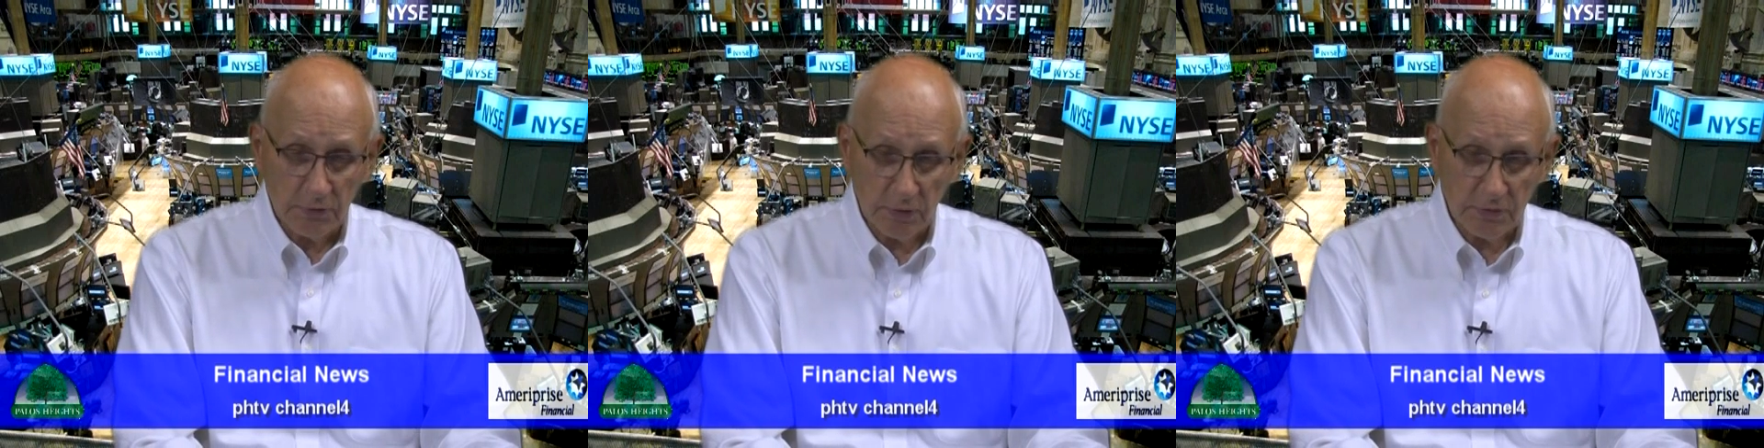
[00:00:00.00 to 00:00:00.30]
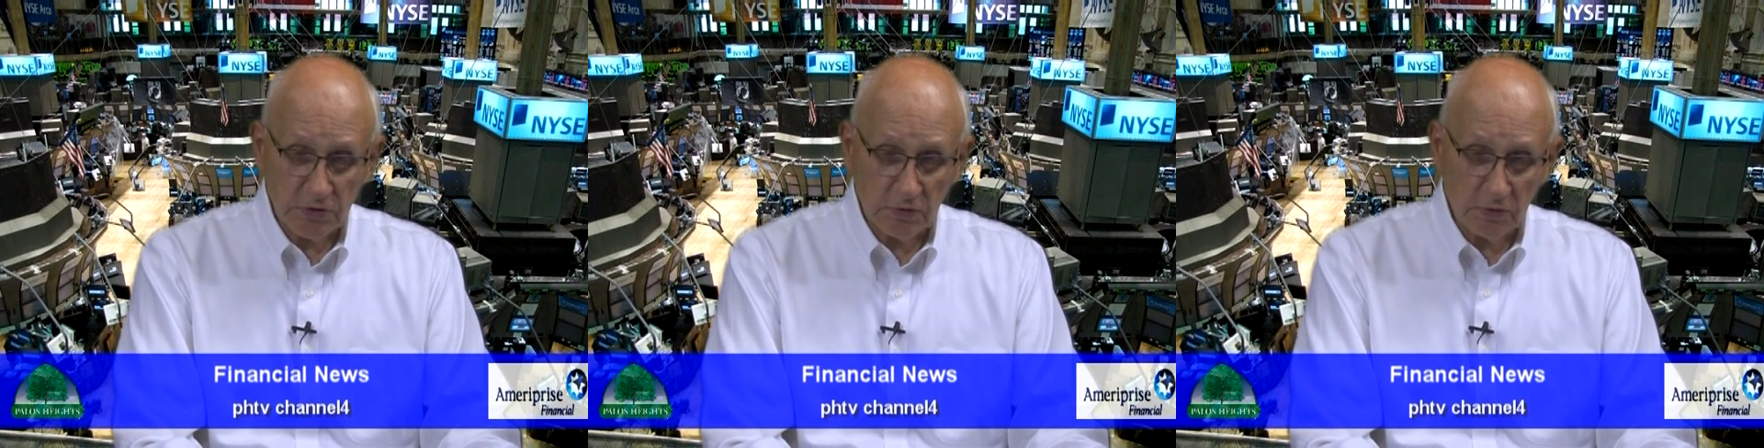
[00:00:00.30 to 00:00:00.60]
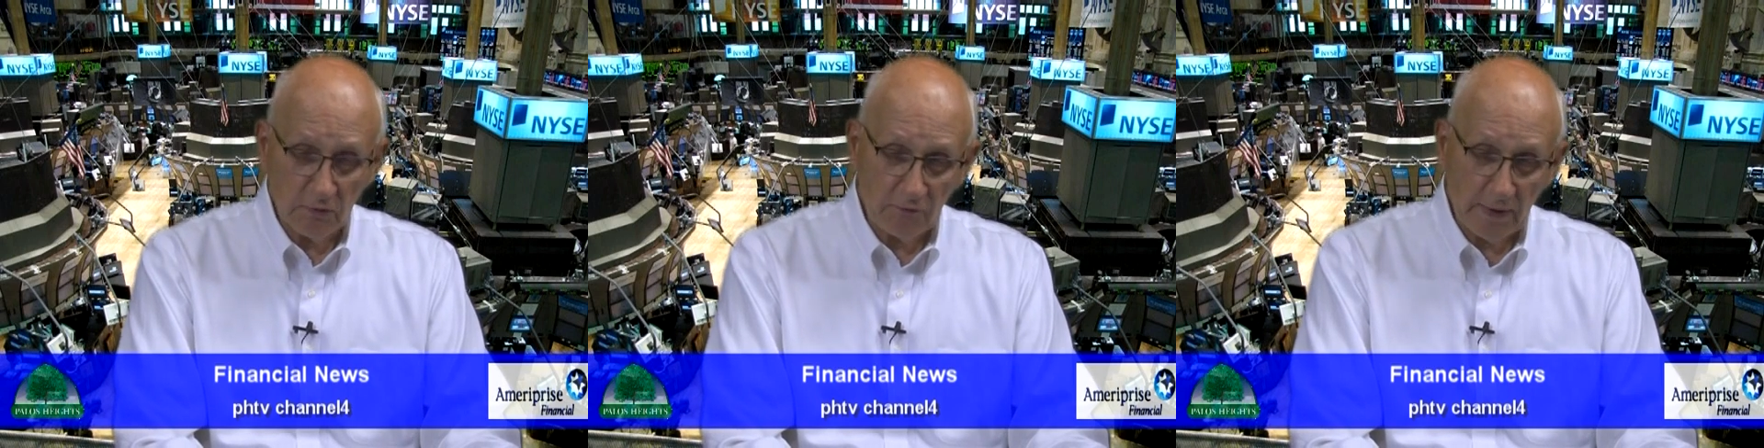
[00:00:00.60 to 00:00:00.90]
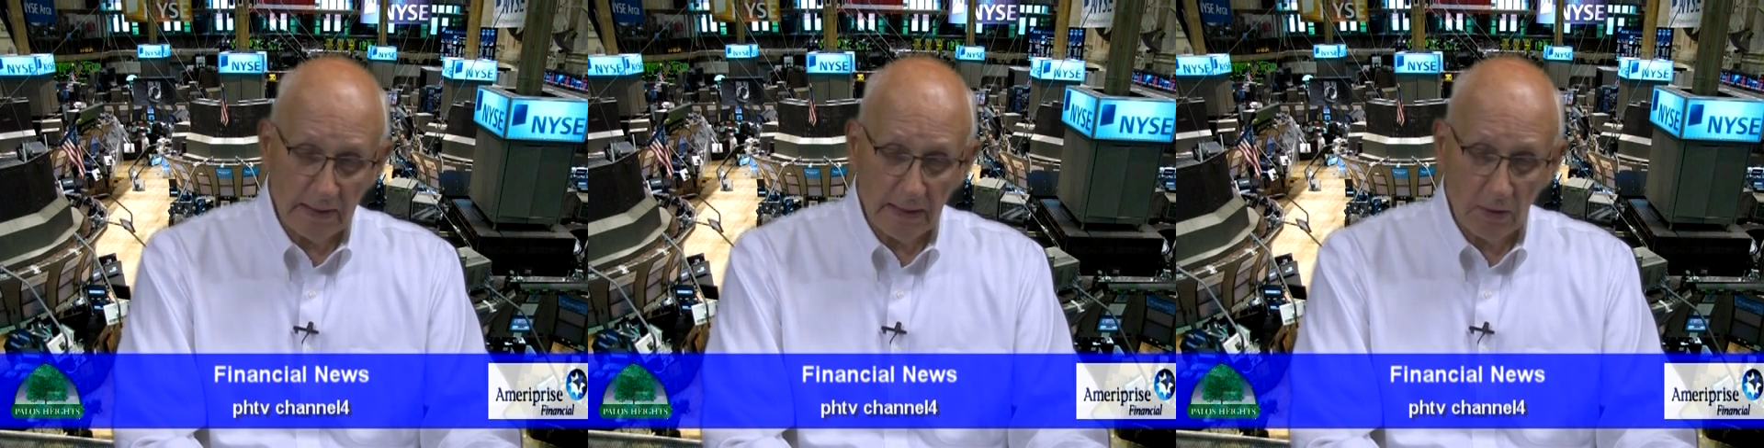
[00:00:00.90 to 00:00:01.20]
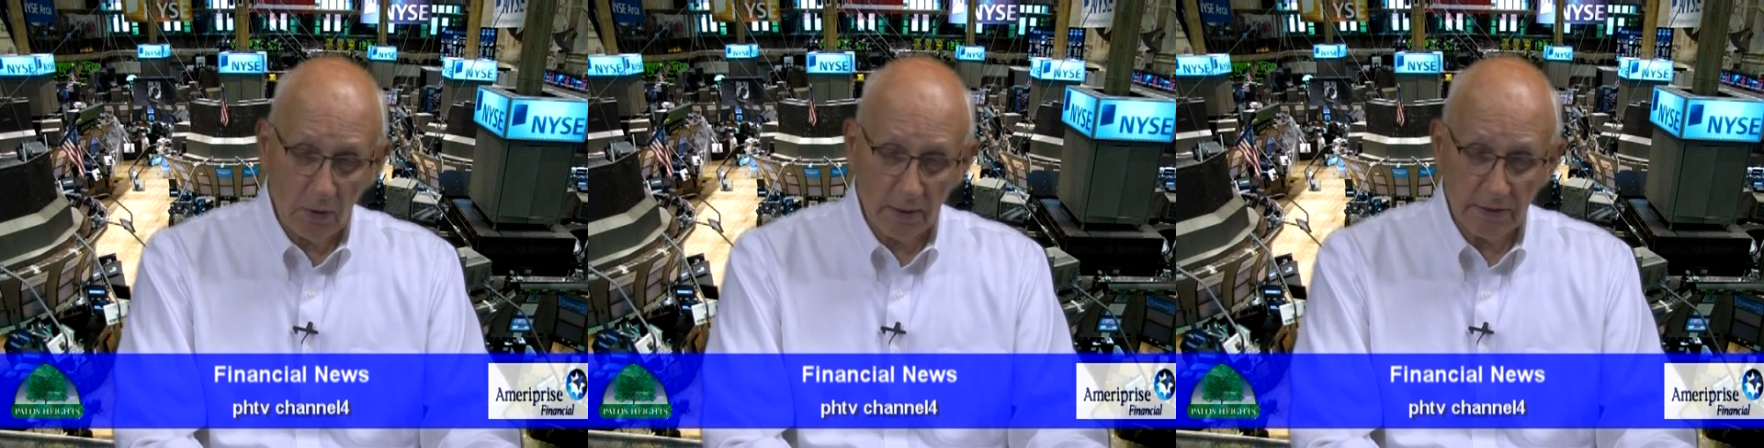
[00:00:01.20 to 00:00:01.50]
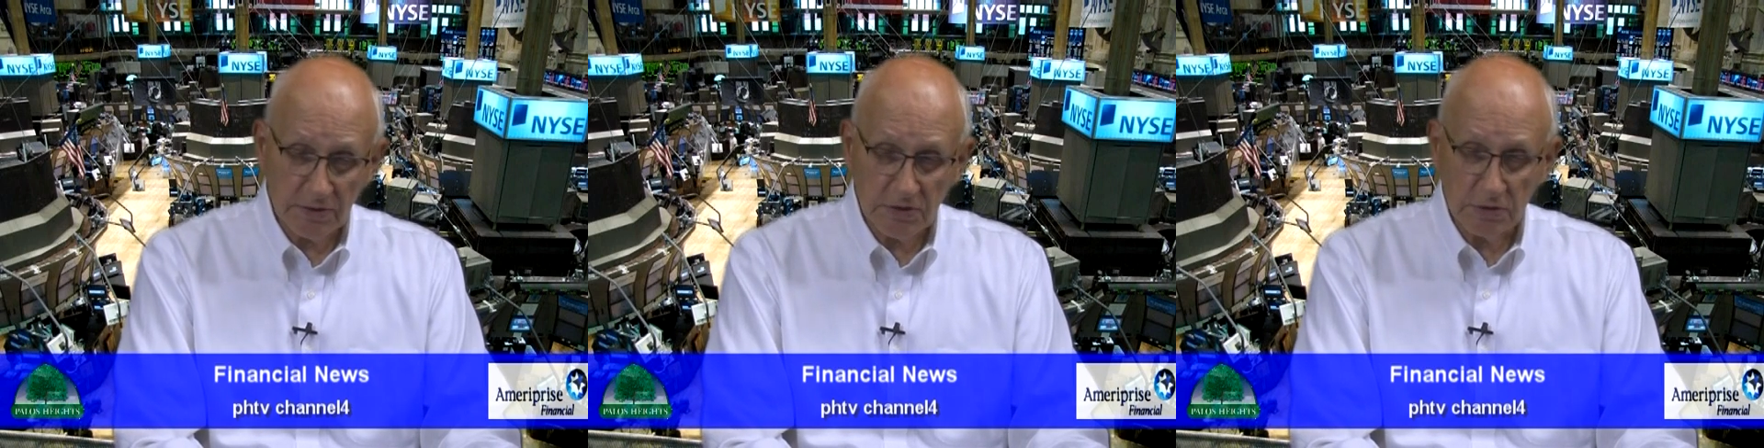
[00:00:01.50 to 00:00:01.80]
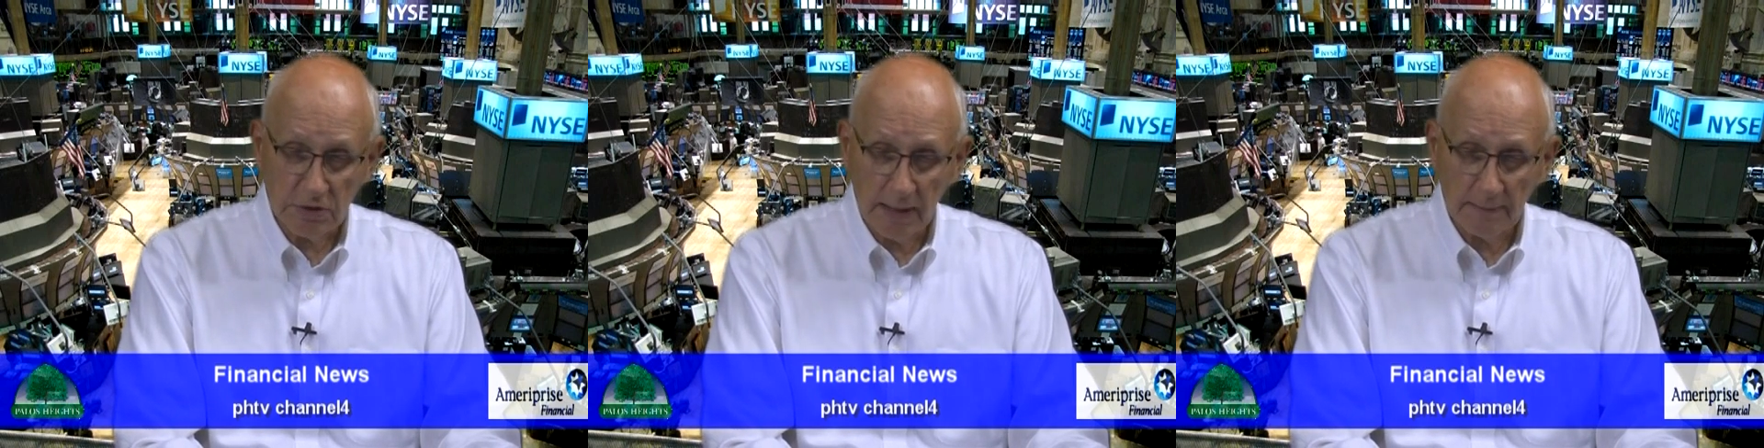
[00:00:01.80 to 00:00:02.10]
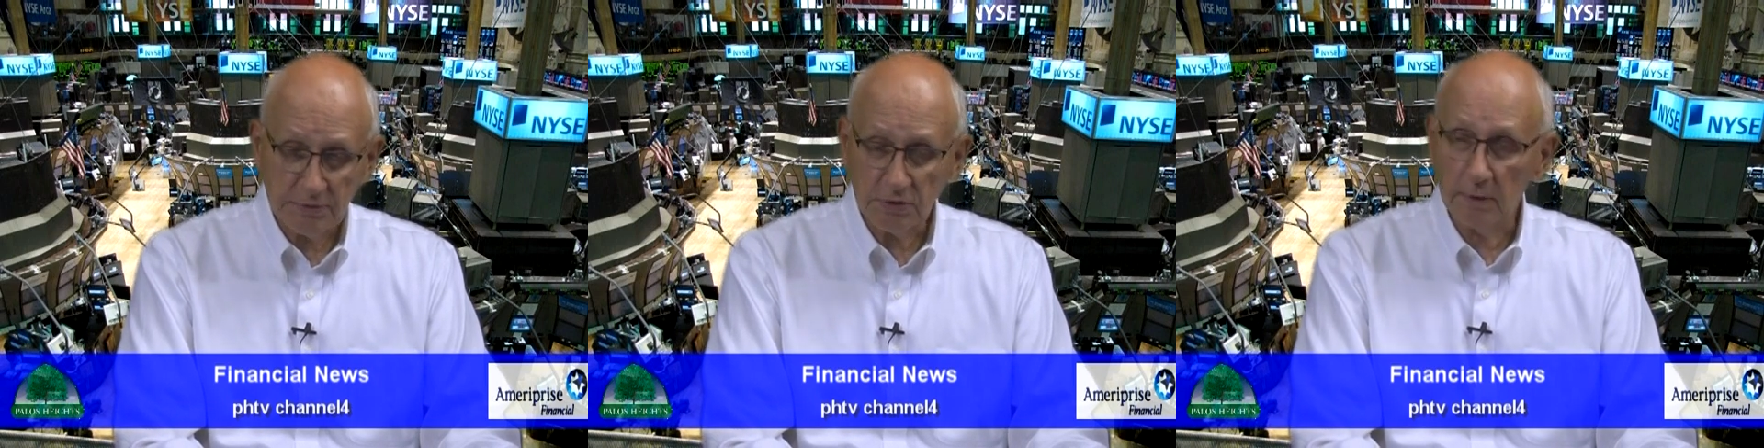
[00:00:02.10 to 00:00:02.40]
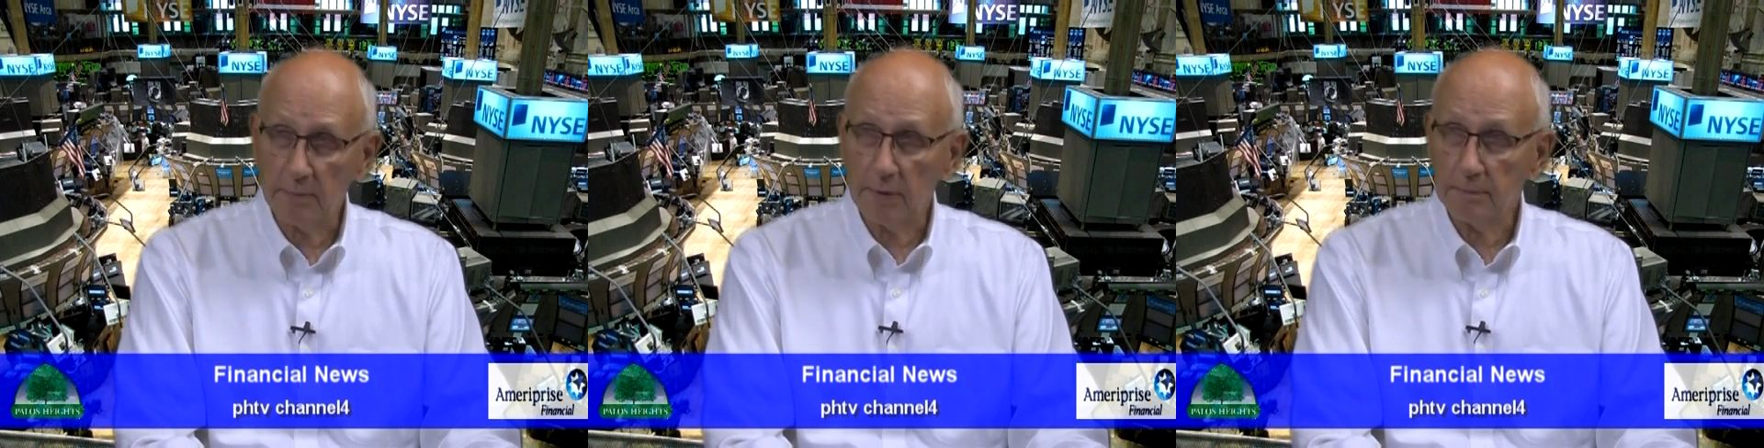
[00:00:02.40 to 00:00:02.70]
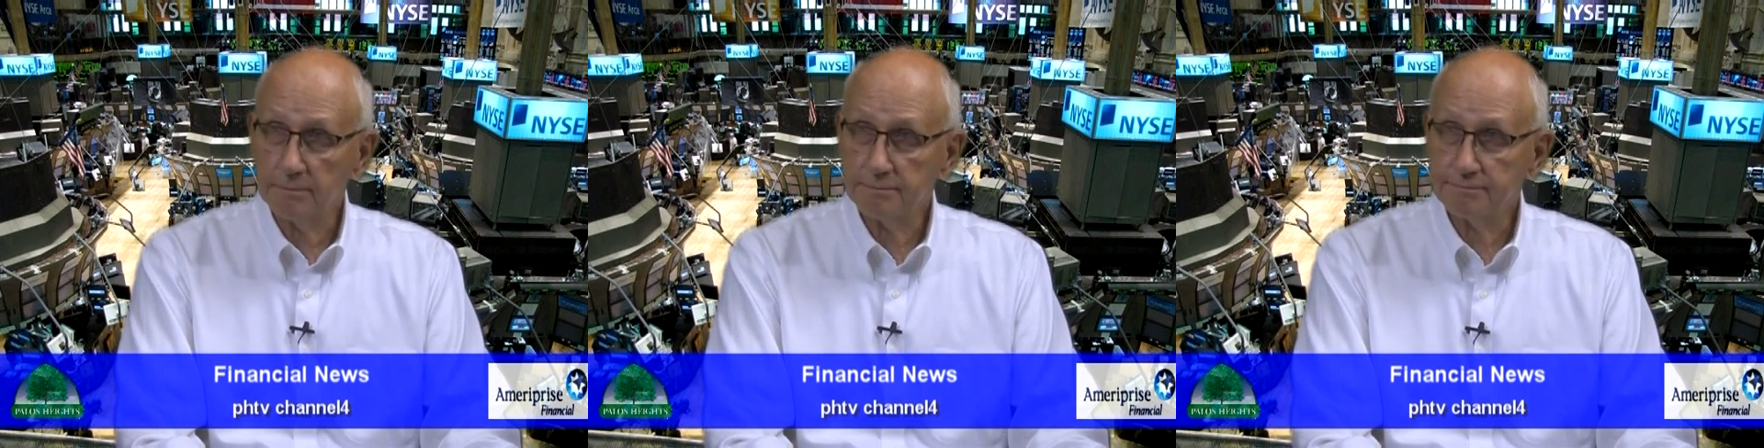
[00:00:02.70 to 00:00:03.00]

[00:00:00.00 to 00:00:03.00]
turns to Friday, August jobs number.